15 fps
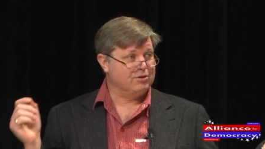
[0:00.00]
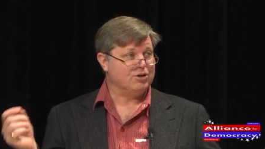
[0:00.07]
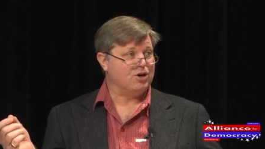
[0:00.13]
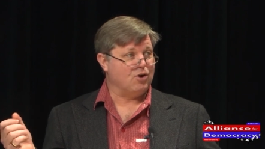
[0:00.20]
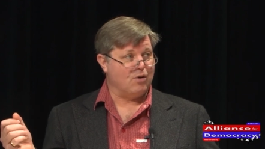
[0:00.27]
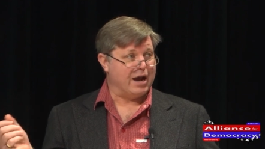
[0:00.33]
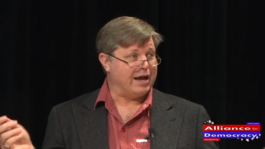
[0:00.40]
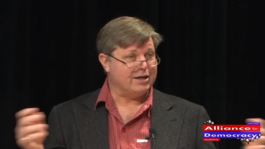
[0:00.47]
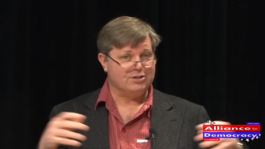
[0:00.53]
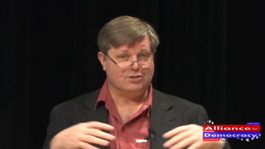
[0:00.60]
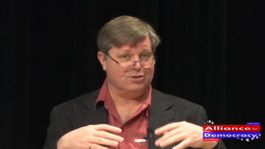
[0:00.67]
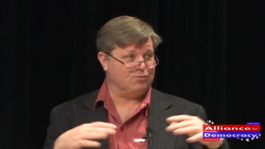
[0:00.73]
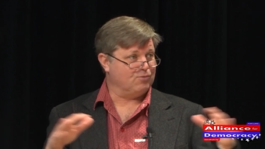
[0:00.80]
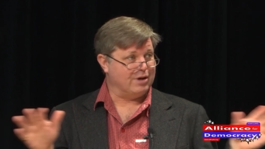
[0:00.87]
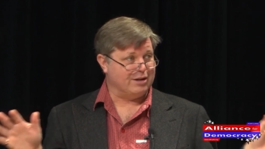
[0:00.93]
coax
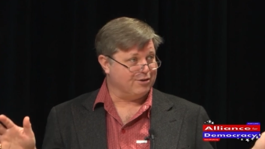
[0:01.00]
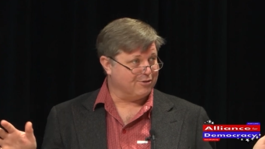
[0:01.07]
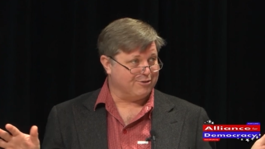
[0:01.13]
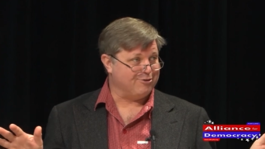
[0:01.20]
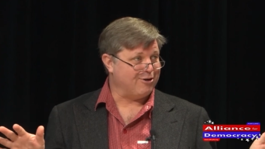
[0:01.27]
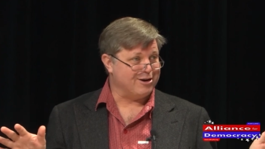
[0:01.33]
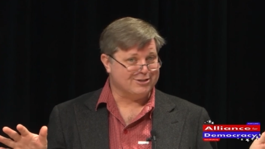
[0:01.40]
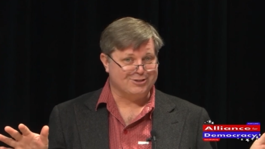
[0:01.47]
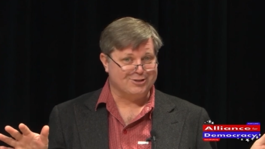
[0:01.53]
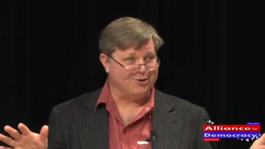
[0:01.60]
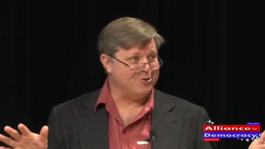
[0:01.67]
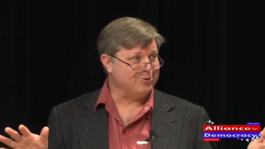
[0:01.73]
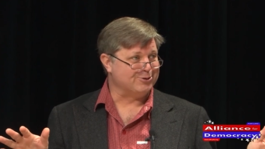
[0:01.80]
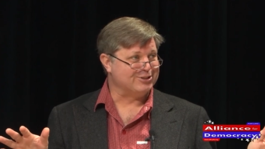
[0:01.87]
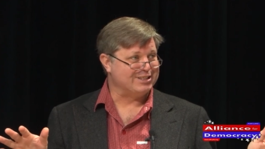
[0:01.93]
that went across the
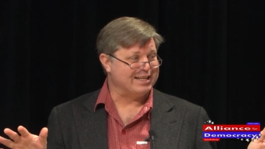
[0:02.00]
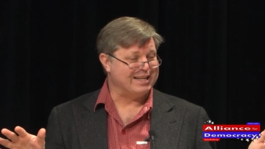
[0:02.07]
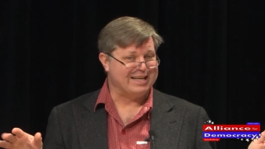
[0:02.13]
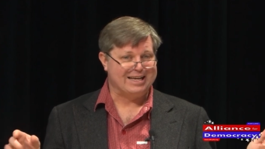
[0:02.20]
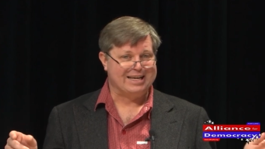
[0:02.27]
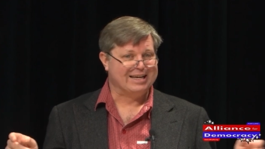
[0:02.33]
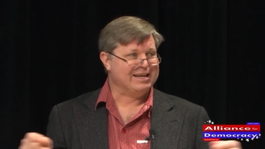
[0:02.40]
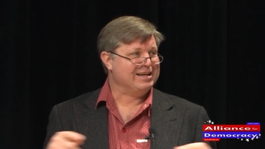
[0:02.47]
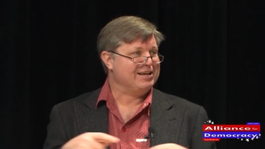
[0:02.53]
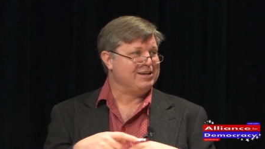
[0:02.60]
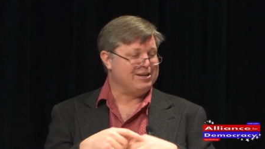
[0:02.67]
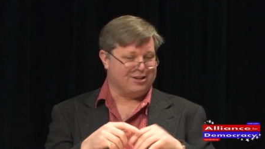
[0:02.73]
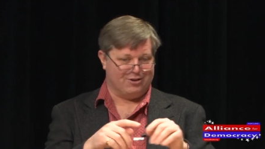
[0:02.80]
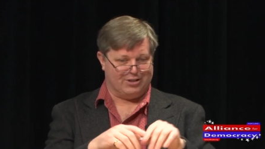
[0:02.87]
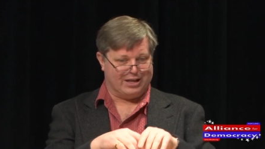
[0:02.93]
whole city,
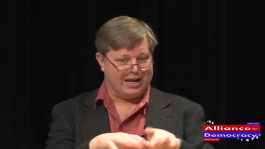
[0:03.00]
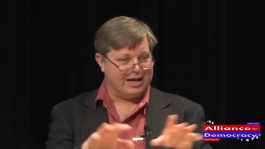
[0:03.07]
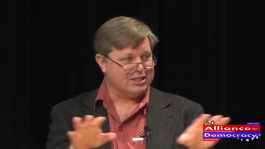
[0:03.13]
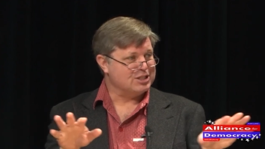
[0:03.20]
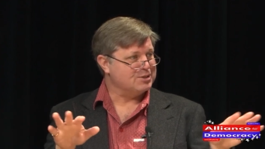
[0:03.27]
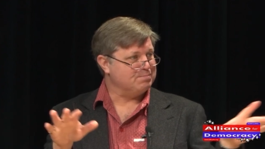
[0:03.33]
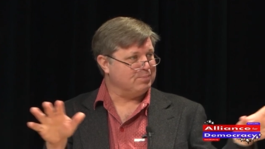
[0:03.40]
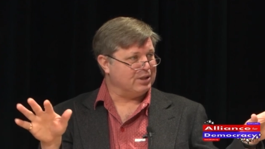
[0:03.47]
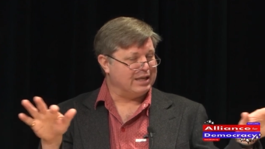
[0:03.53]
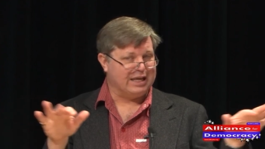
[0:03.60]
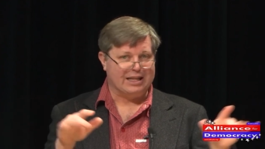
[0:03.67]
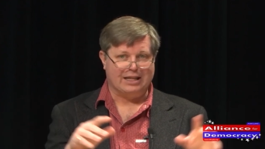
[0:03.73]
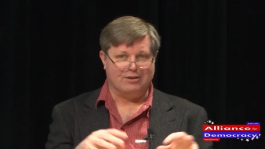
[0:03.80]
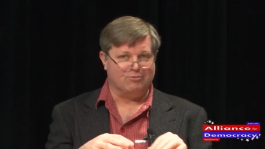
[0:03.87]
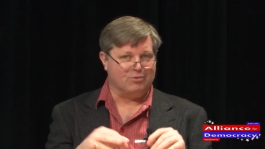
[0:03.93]
you know, that got
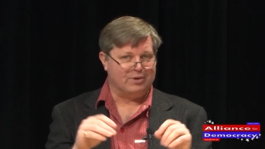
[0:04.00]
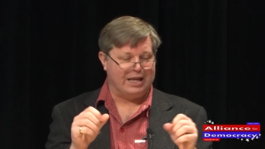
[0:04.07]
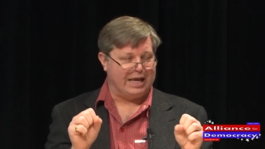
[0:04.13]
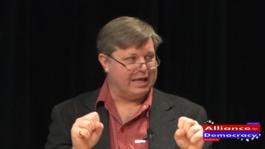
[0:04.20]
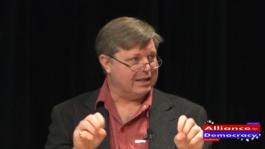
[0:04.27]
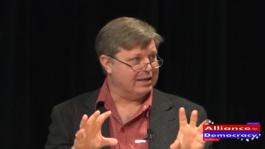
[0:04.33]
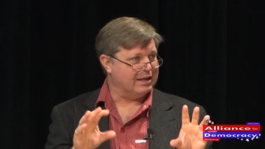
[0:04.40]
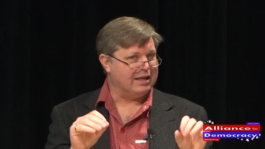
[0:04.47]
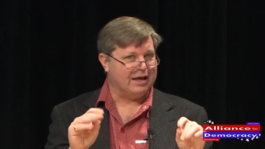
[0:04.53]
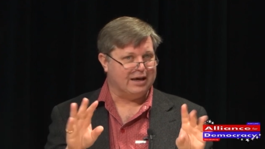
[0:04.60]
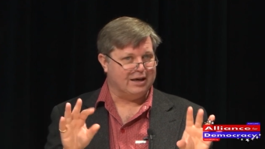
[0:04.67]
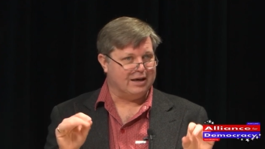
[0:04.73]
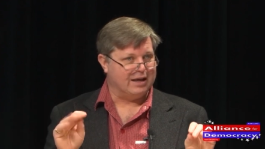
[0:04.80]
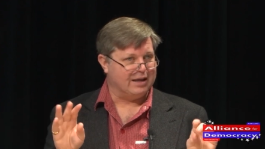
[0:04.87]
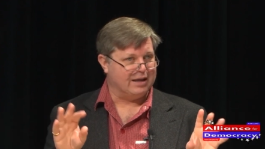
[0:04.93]
split and and
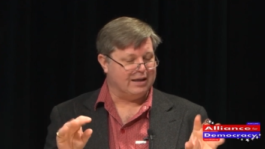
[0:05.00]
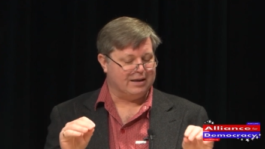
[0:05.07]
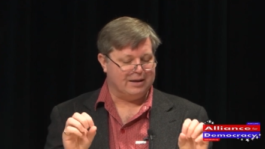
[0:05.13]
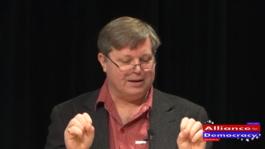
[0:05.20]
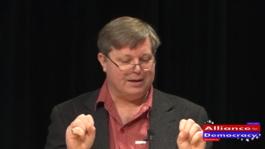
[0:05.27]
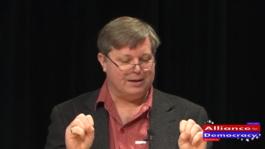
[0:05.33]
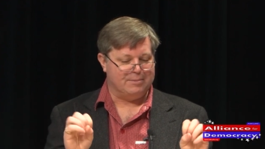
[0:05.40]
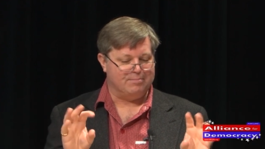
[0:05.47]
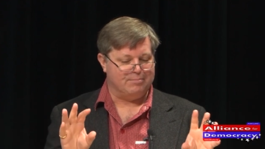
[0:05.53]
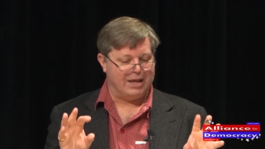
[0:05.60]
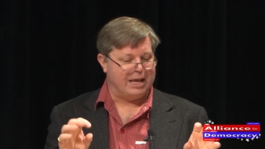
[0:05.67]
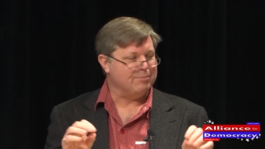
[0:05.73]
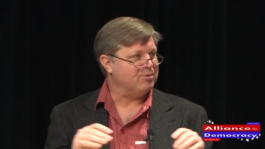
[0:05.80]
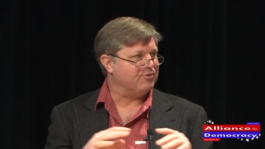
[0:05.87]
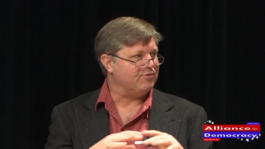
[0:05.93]
uh, um,
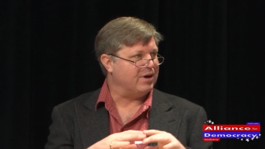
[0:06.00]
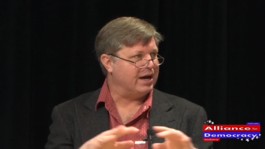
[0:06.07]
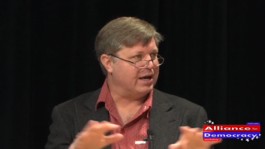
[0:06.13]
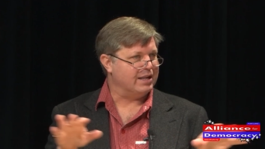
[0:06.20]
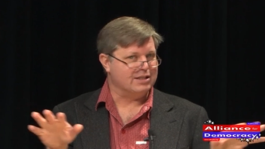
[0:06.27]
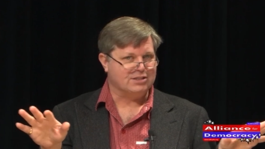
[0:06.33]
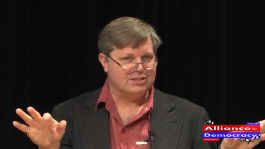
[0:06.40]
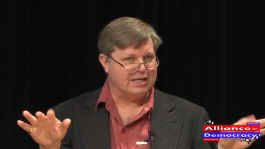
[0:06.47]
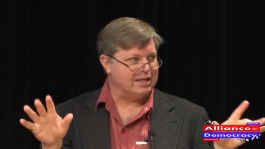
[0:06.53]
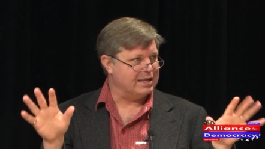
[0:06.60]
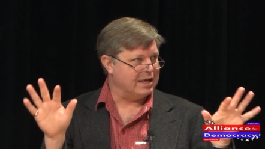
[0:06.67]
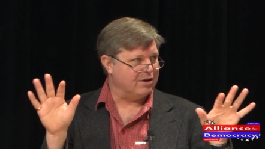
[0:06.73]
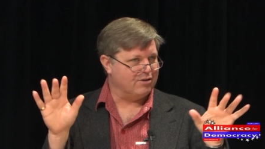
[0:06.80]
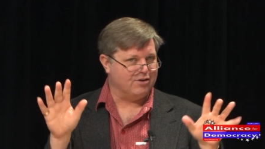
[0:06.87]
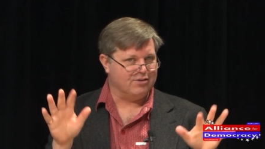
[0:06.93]
amplified and sent
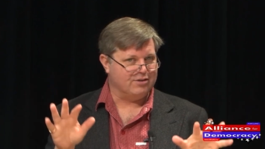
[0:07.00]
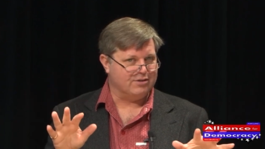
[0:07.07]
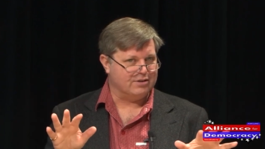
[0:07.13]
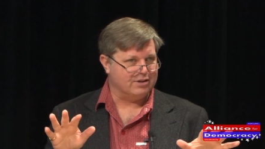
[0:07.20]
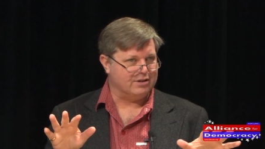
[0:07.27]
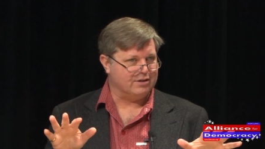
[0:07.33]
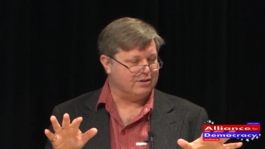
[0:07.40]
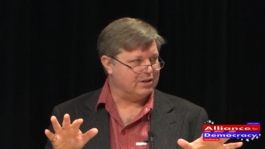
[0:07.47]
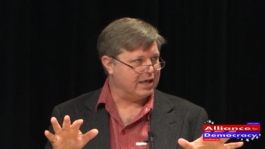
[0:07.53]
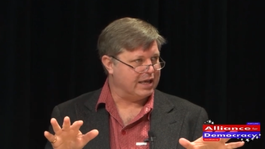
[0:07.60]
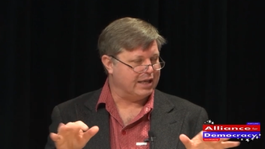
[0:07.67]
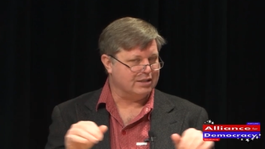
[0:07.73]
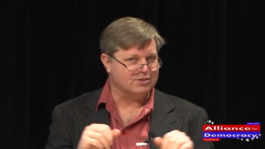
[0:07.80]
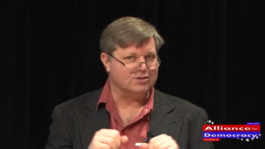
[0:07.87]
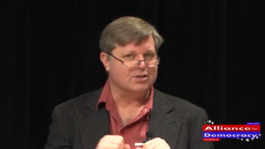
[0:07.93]
down all the little
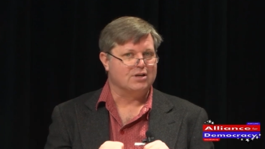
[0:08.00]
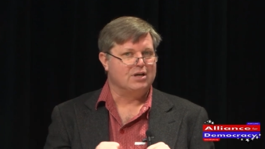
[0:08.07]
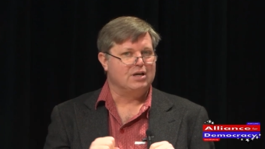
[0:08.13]
lanes.